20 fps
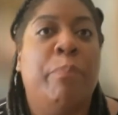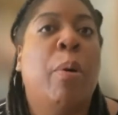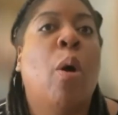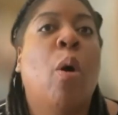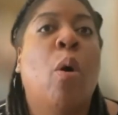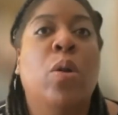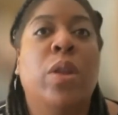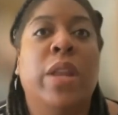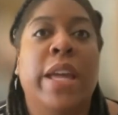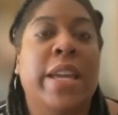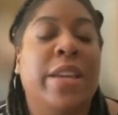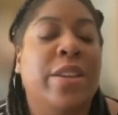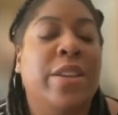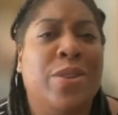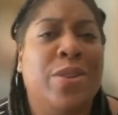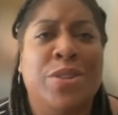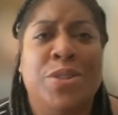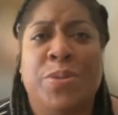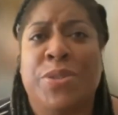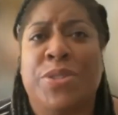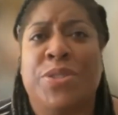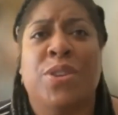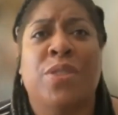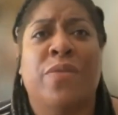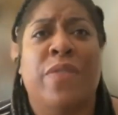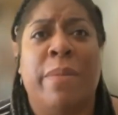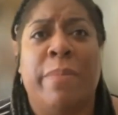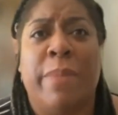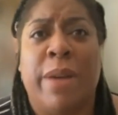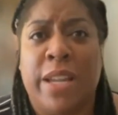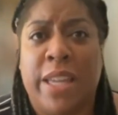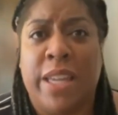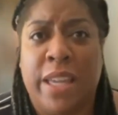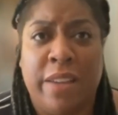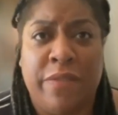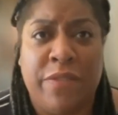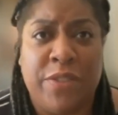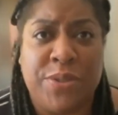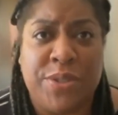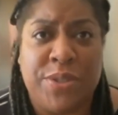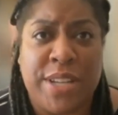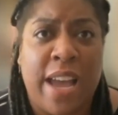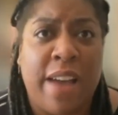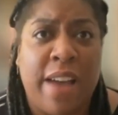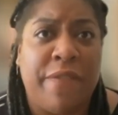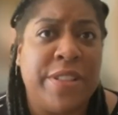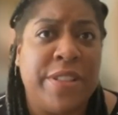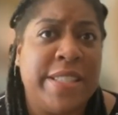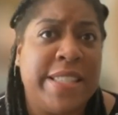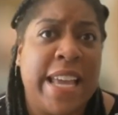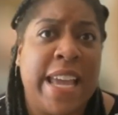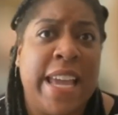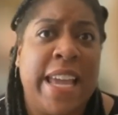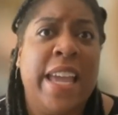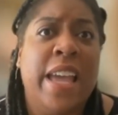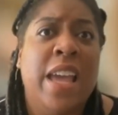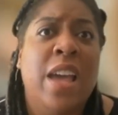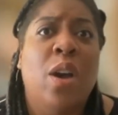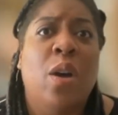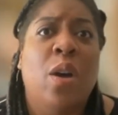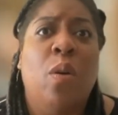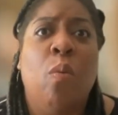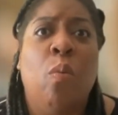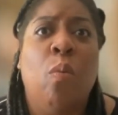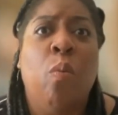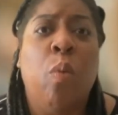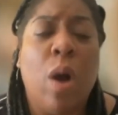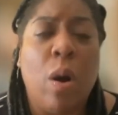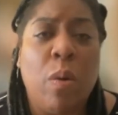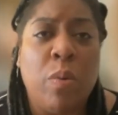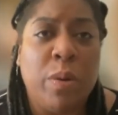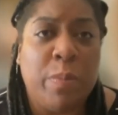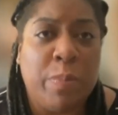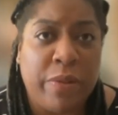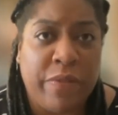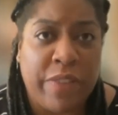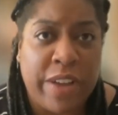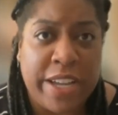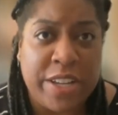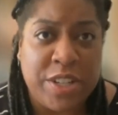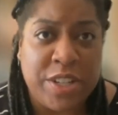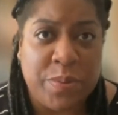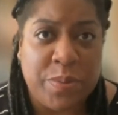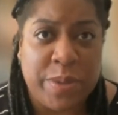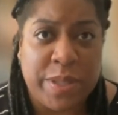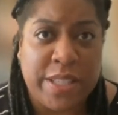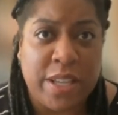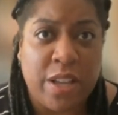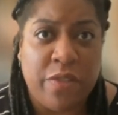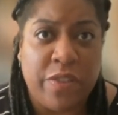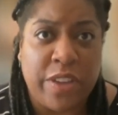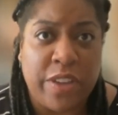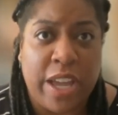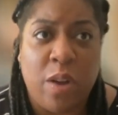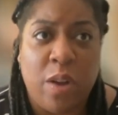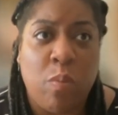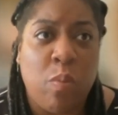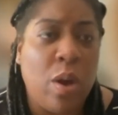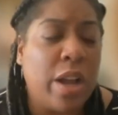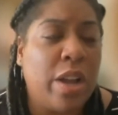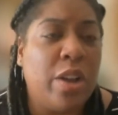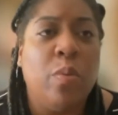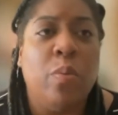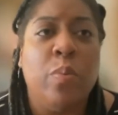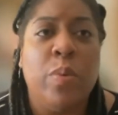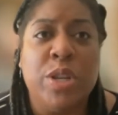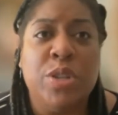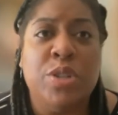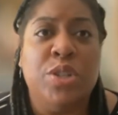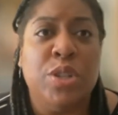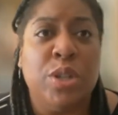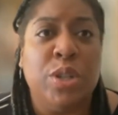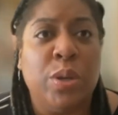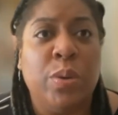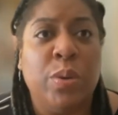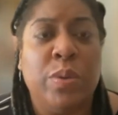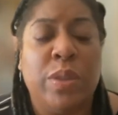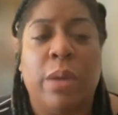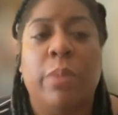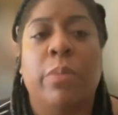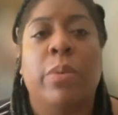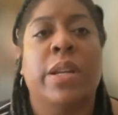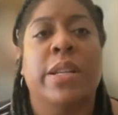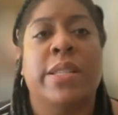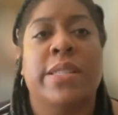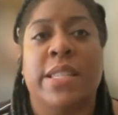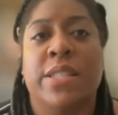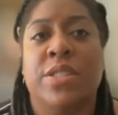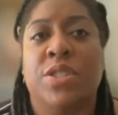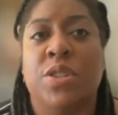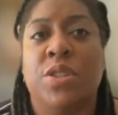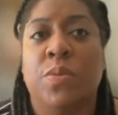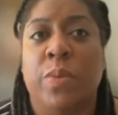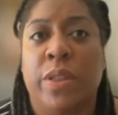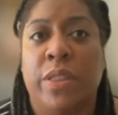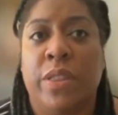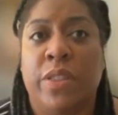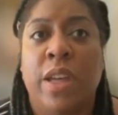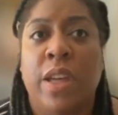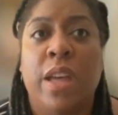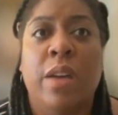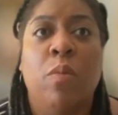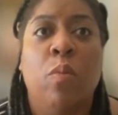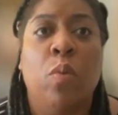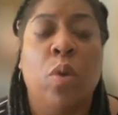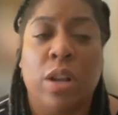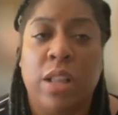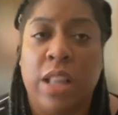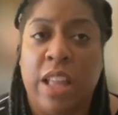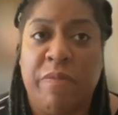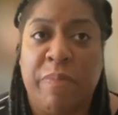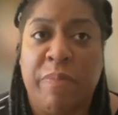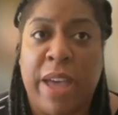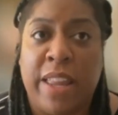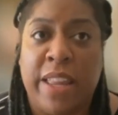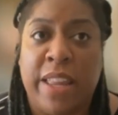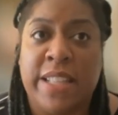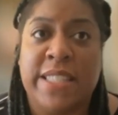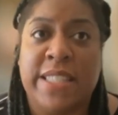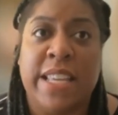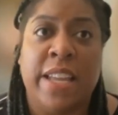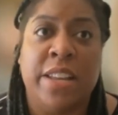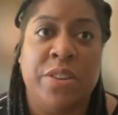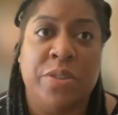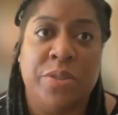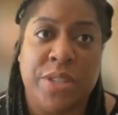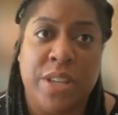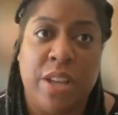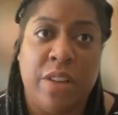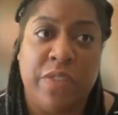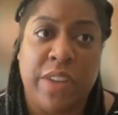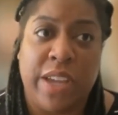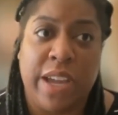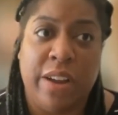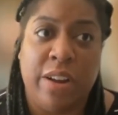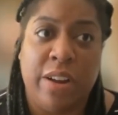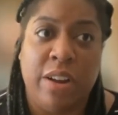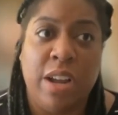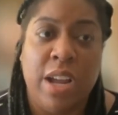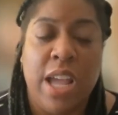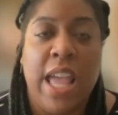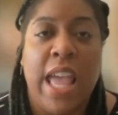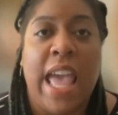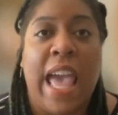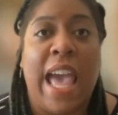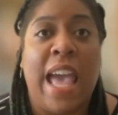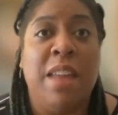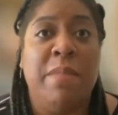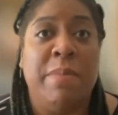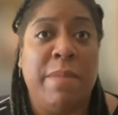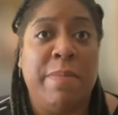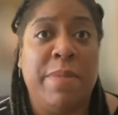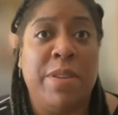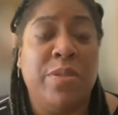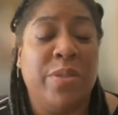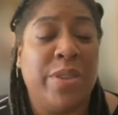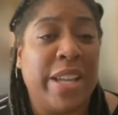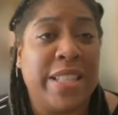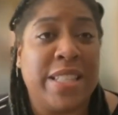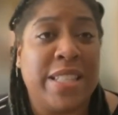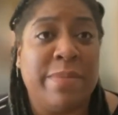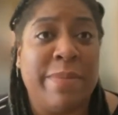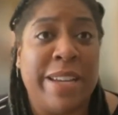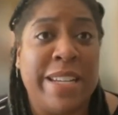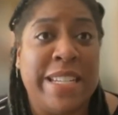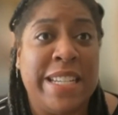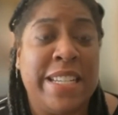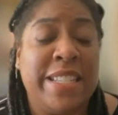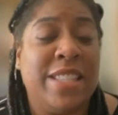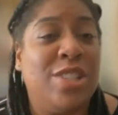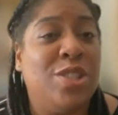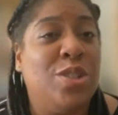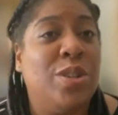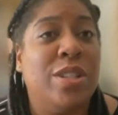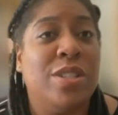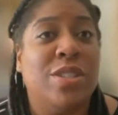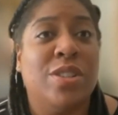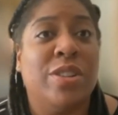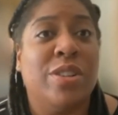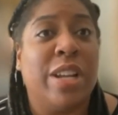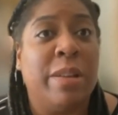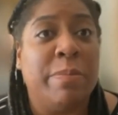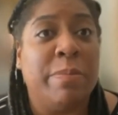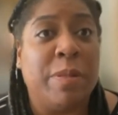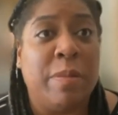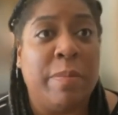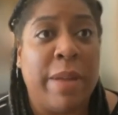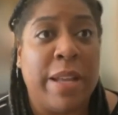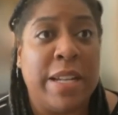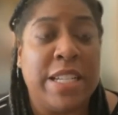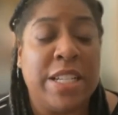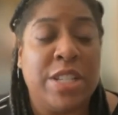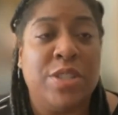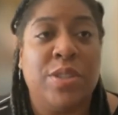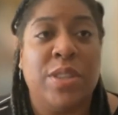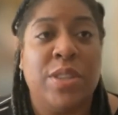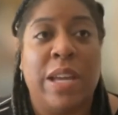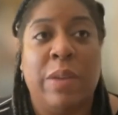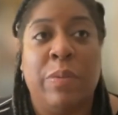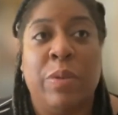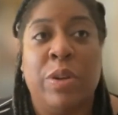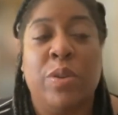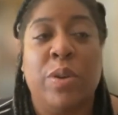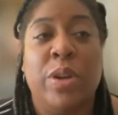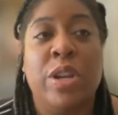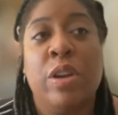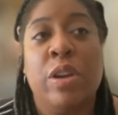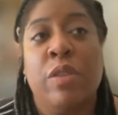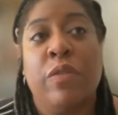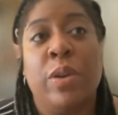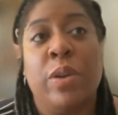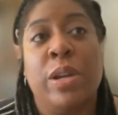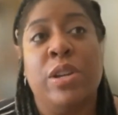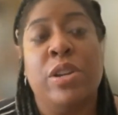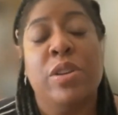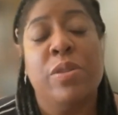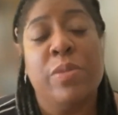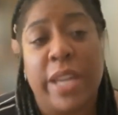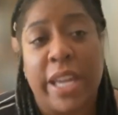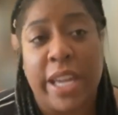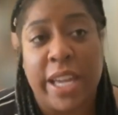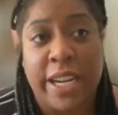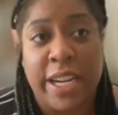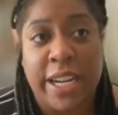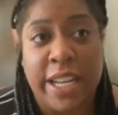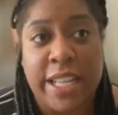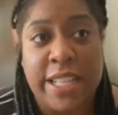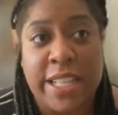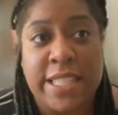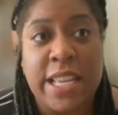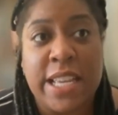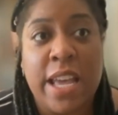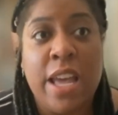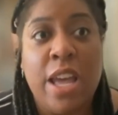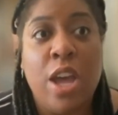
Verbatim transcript: polling. You can do a survey monkey of your staff and say, what would provide you with self care? What could we do that would assist you with work life balance and your self care? And maybe you'll get some ideas that you can start implementing so that when you're interviewing new candidates,